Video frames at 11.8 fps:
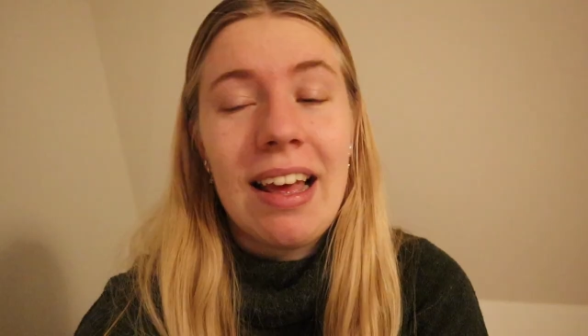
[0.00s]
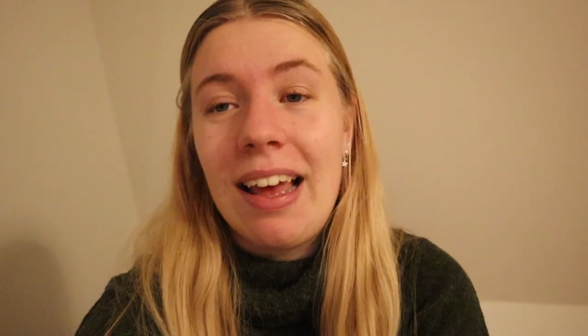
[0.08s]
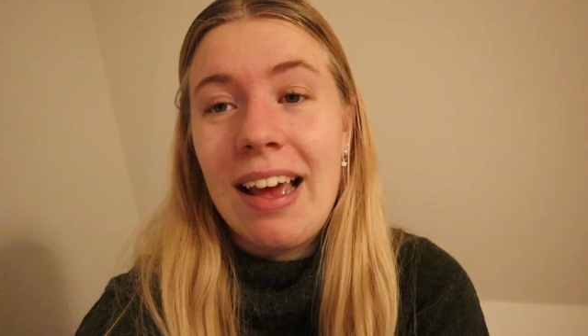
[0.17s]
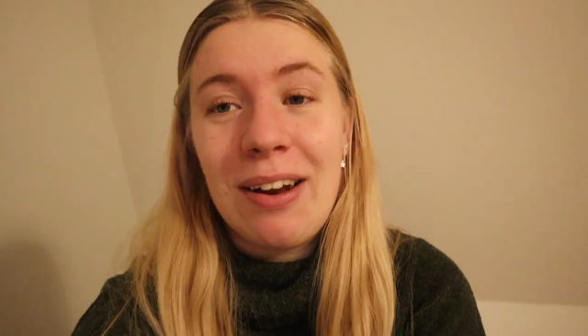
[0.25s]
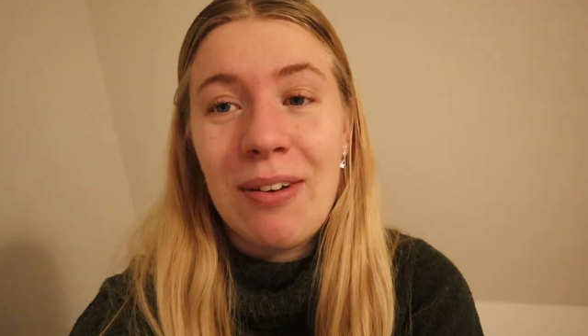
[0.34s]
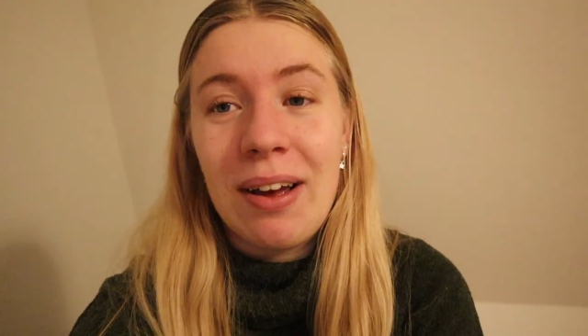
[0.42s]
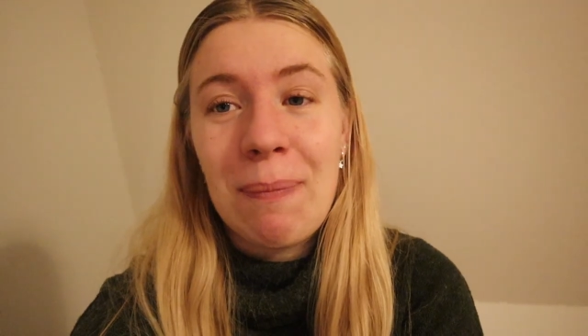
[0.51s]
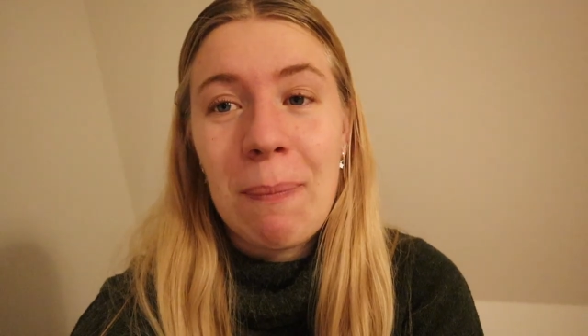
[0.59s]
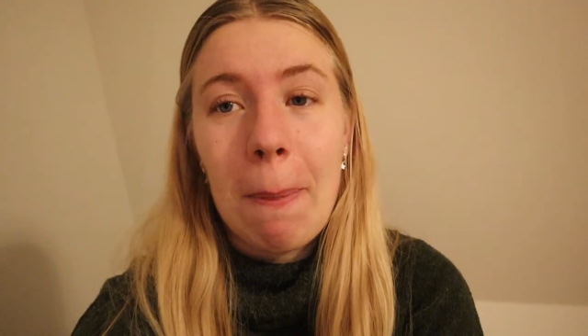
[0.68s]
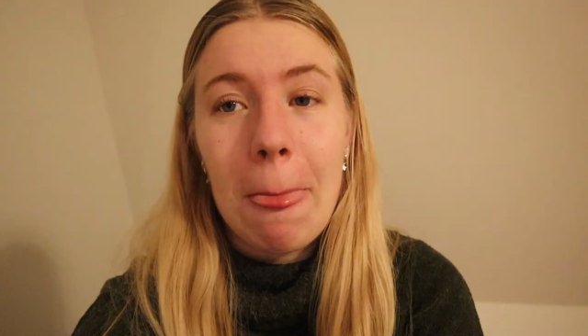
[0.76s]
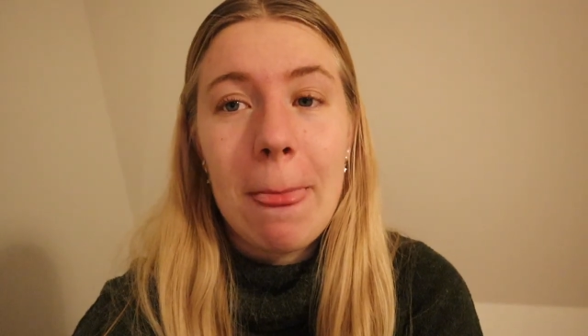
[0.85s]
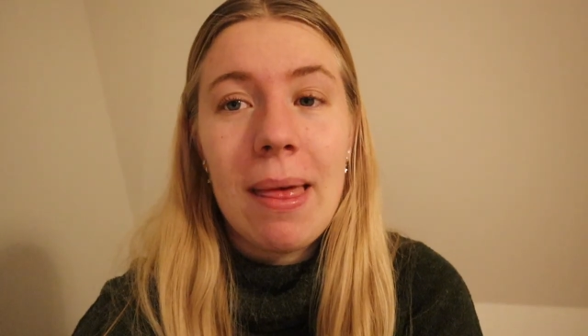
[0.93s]
Anyway,
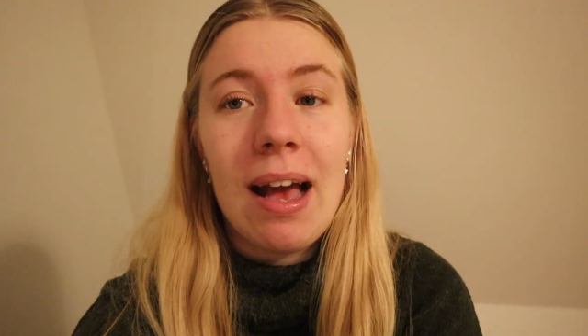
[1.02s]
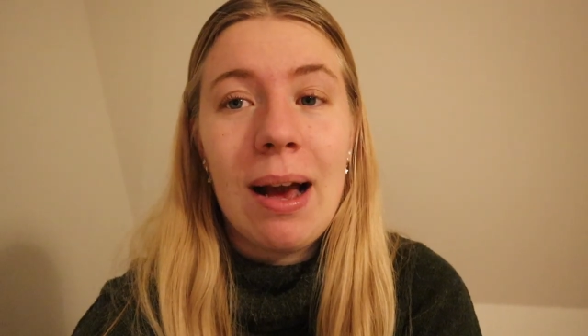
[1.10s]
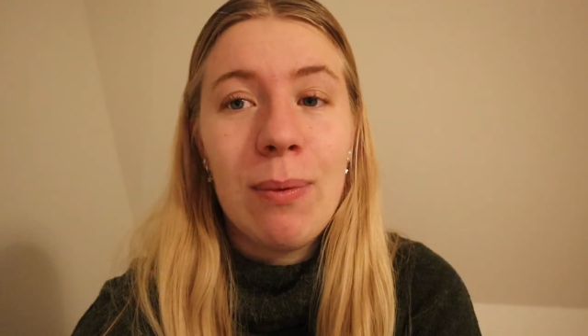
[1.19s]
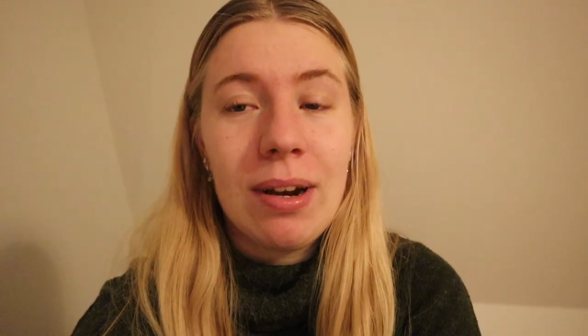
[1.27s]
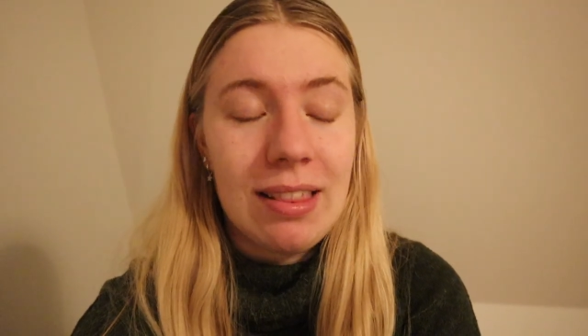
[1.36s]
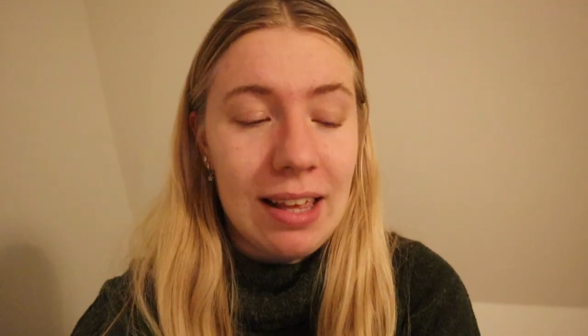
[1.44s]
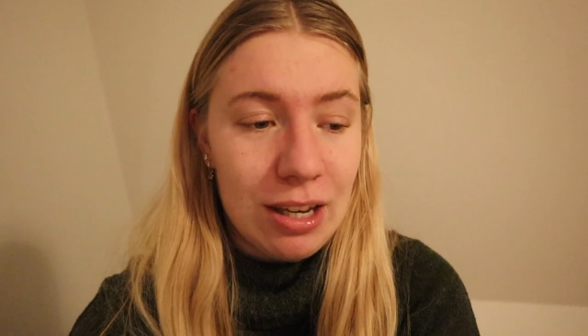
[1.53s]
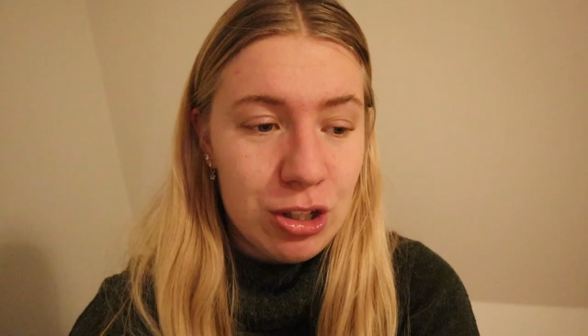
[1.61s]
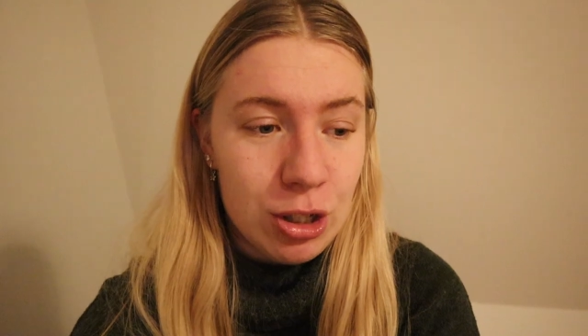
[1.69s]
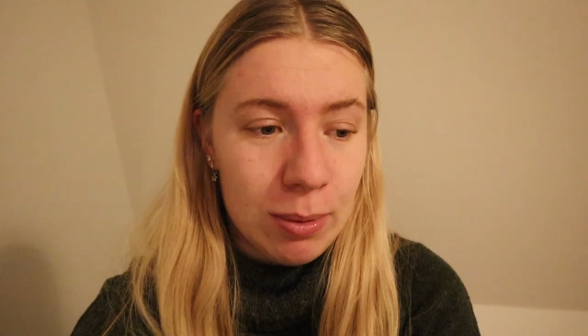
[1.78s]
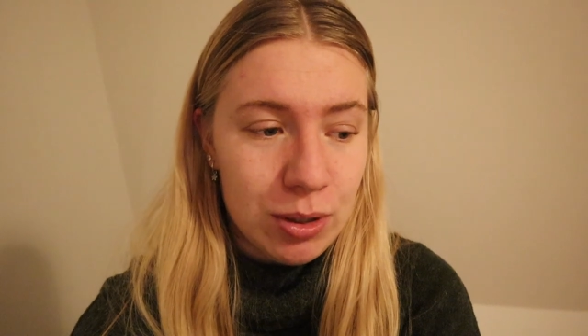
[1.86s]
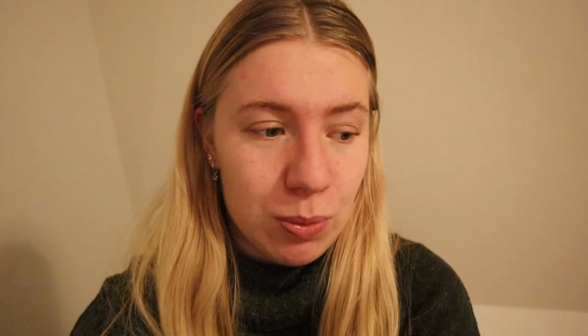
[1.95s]
I want to thank you
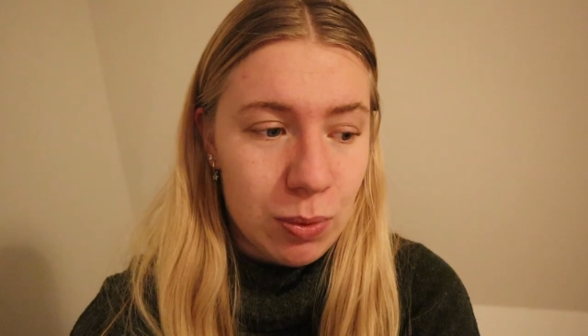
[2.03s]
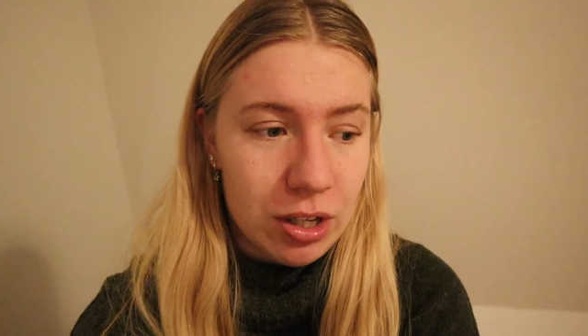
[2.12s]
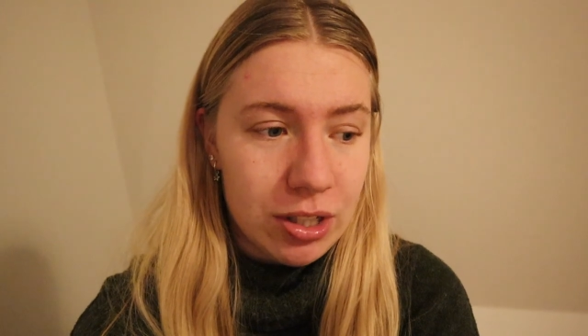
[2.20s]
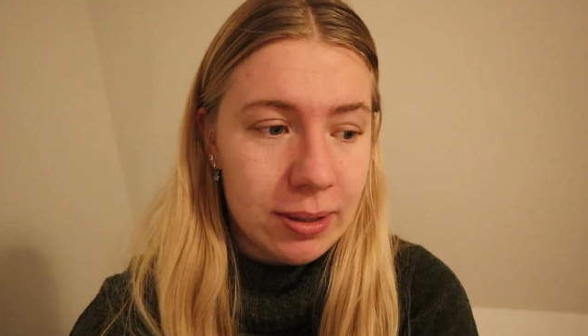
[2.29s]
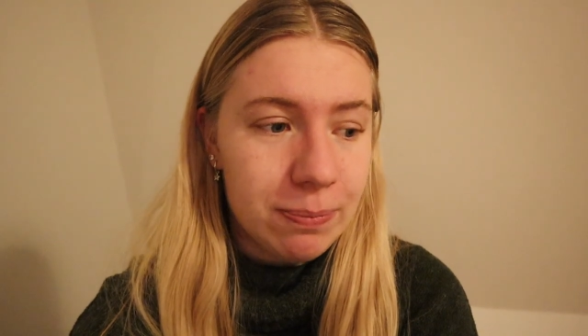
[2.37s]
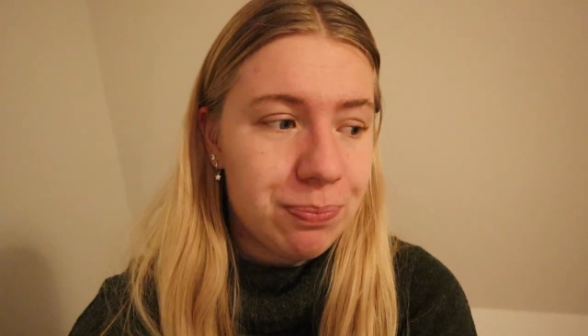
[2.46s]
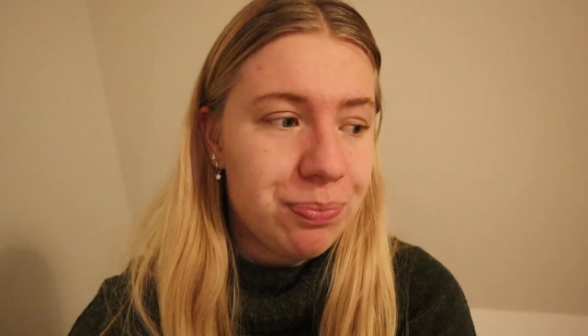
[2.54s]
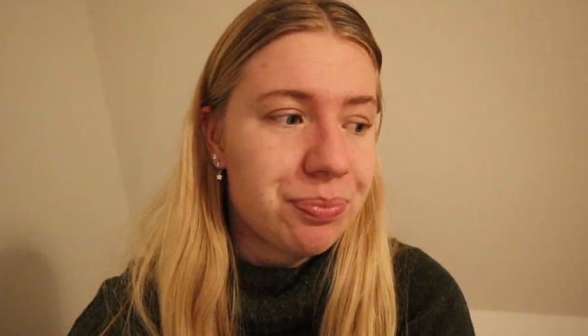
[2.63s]
so much for watching.